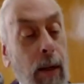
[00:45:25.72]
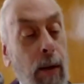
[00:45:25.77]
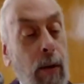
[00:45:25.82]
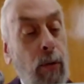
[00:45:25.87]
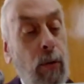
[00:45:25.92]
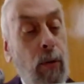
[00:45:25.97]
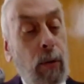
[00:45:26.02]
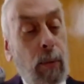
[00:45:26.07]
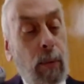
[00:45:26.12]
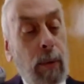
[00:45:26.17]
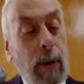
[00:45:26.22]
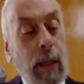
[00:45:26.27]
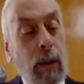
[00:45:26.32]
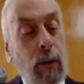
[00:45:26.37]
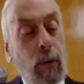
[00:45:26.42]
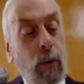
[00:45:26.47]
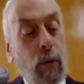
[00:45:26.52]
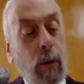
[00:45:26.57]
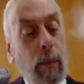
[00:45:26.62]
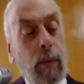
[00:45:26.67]
The
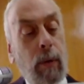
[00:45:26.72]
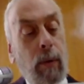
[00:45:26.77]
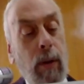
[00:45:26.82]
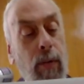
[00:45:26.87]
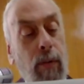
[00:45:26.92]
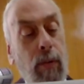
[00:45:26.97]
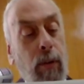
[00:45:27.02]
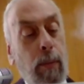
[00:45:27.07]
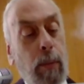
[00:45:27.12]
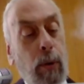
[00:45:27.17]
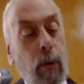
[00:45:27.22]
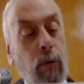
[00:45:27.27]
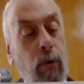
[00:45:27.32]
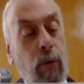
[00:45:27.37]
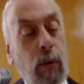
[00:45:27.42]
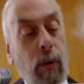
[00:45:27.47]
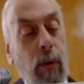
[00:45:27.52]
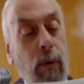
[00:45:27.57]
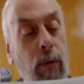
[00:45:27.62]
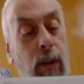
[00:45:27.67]
random
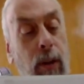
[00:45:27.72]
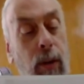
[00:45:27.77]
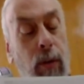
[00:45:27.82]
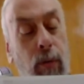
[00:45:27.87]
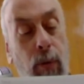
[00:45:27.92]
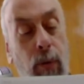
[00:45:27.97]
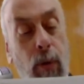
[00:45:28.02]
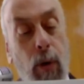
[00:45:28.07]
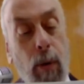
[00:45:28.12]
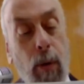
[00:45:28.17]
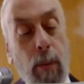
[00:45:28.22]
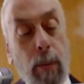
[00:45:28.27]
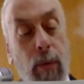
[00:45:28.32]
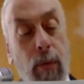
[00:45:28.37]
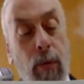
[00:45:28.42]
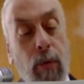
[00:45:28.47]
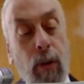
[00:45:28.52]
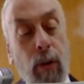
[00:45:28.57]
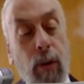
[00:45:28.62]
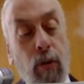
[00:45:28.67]
distribution of this
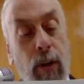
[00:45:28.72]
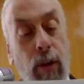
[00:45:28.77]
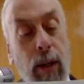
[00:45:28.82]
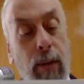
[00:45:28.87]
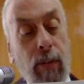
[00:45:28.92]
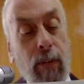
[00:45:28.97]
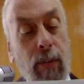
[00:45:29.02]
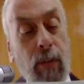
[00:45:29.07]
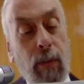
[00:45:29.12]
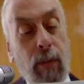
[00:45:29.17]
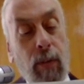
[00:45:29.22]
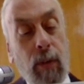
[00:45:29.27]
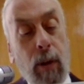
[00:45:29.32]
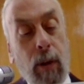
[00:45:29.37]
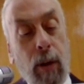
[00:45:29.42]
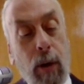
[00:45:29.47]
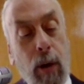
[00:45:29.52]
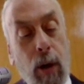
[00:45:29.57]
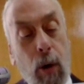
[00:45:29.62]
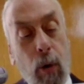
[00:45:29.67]
form suggests
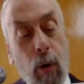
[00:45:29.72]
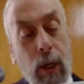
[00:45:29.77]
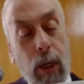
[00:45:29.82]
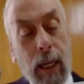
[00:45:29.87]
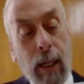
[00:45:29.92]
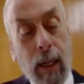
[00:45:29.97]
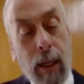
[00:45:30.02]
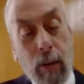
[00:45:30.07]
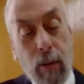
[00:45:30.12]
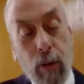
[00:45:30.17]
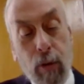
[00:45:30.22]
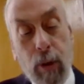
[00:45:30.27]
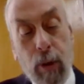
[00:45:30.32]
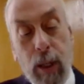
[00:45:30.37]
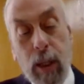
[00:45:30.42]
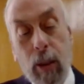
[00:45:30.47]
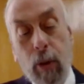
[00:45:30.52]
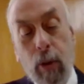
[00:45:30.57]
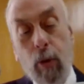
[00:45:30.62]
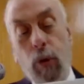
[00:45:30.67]
local
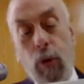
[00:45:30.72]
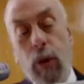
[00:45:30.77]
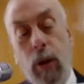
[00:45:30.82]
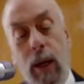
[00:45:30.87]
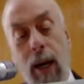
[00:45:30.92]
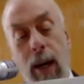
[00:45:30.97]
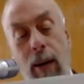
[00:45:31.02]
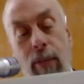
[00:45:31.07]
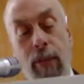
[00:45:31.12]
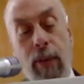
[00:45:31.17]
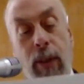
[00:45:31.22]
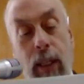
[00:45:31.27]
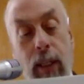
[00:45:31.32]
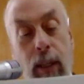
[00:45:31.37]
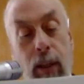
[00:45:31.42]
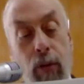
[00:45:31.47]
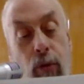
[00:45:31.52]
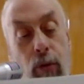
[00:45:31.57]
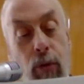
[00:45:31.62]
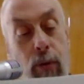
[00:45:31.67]

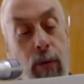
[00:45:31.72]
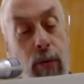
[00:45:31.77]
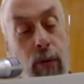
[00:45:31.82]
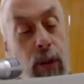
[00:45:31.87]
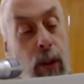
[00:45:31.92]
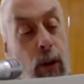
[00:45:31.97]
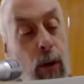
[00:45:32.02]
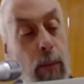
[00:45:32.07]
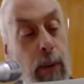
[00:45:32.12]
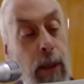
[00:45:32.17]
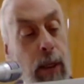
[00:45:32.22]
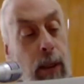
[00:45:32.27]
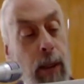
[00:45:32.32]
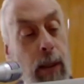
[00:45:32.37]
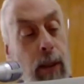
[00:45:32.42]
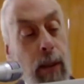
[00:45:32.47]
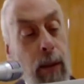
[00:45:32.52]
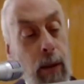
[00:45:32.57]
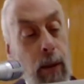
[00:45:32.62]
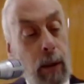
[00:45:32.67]
de-Africation
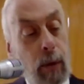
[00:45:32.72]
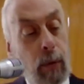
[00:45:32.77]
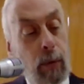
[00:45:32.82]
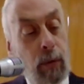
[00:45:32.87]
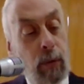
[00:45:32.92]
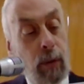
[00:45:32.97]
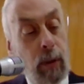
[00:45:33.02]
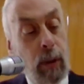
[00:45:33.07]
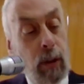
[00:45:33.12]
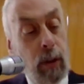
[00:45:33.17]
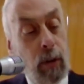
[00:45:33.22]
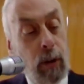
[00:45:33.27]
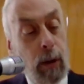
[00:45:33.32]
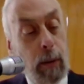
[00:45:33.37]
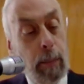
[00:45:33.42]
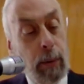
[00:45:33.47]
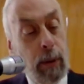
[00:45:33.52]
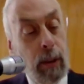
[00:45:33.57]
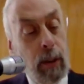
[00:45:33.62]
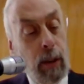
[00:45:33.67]
phenomena, whose
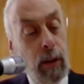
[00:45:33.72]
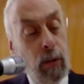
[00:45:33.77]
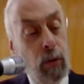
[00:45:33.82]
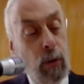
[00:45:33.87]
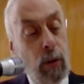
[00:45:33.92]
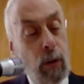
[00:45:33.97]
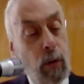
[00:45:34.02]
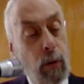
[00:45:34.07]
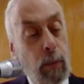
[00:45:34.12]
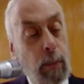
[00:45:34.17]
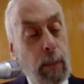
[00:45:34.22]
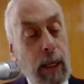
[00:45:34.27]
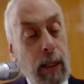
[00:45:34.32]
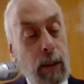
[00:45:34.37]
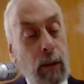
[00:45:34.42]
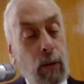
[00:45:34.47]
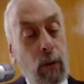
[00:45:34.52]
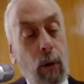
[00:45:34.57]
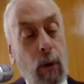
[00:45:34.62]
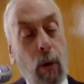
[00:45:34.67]
interpretation is
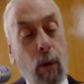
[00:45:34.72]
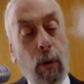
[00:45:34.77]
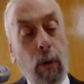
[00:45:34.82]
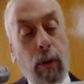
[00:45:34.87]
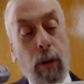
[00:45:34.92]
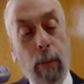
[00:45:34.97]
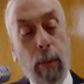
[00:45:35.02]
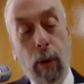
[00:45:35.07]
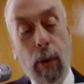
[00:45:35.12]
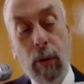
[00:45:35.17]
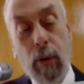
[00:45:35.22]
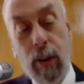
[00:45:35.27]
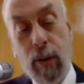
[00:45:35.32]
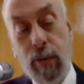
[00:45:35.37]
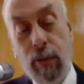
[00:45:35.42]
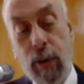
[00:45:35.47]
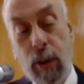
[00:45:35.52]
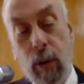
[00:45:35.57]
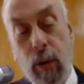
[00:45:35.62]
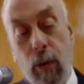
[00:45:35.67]
made all the more
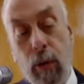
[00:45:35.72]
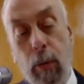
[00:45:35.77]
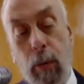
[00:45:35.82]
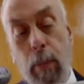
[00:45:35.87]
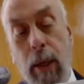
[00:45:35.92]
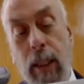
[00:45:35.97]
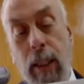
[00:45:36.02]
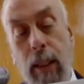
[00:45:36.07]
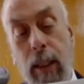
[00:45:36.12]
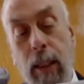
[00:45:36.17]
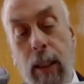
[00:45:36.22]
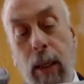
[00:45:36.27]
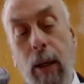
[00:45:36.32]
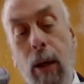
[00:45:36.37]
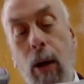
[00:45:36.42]
difficult by the